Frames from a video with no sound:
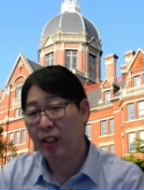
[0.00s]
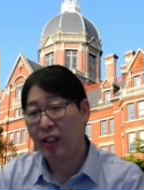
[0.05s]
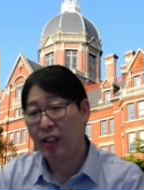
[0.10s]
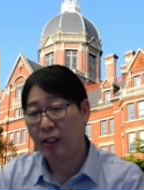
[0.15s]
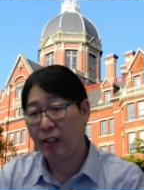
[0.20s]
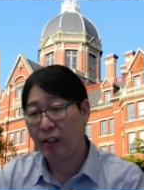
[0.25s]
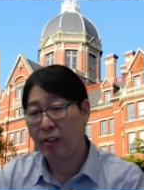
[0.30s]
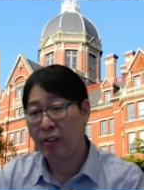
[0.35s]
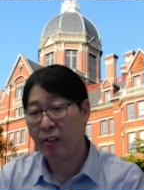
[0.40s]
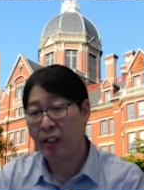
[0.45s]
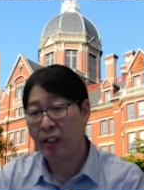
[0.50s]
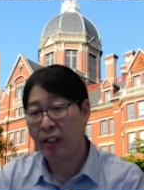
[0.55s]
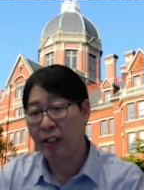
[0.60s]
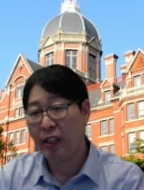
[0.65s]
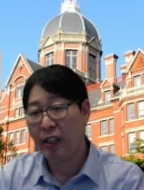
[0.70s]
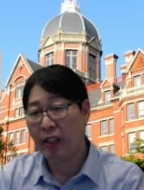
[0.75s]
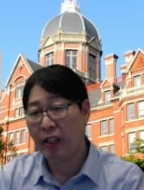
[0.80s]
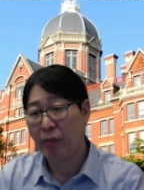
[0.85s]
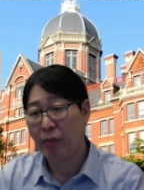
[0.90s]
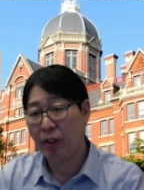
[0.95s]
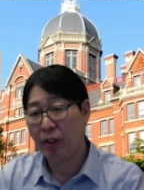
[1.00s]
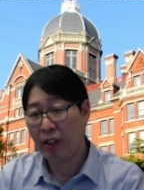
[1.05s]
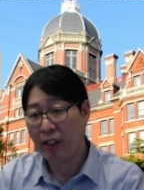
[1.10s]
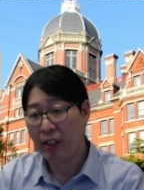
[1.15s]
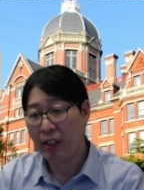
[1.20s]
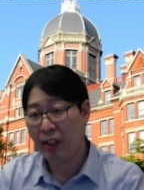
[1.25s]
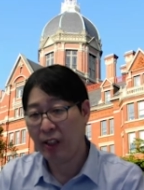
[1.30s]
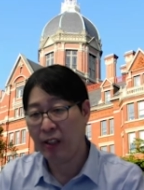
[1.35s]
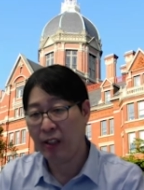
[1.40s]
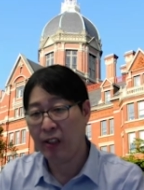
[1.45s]
including uh,
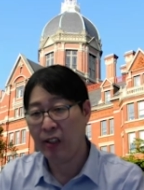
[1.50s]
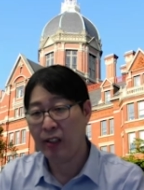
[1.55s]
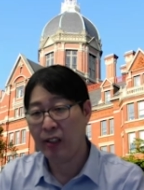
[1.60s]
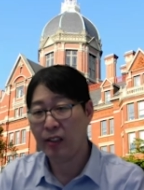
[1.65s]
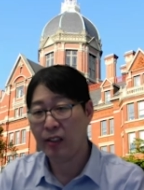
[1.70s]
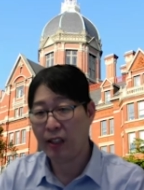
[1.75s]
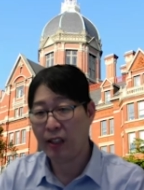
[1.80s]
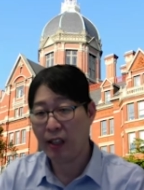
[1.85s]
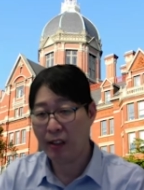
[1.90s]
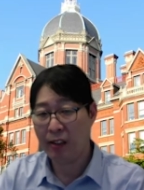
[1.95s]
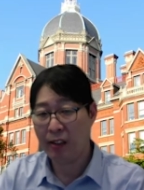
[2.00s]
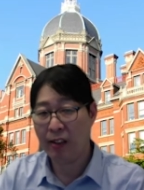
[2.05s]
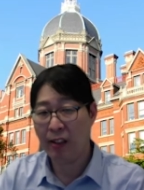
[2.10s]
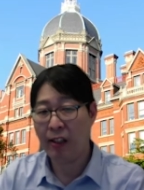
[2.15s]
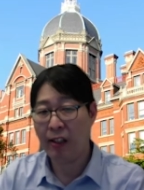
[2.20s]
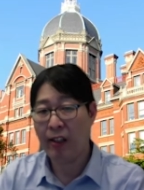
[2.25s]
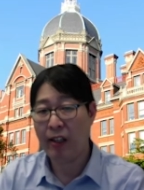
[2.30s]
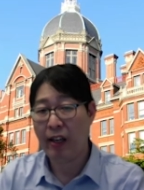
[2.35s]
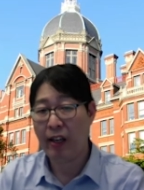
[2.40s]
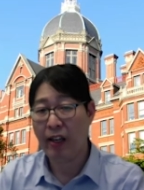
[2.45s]
molecular, cellular,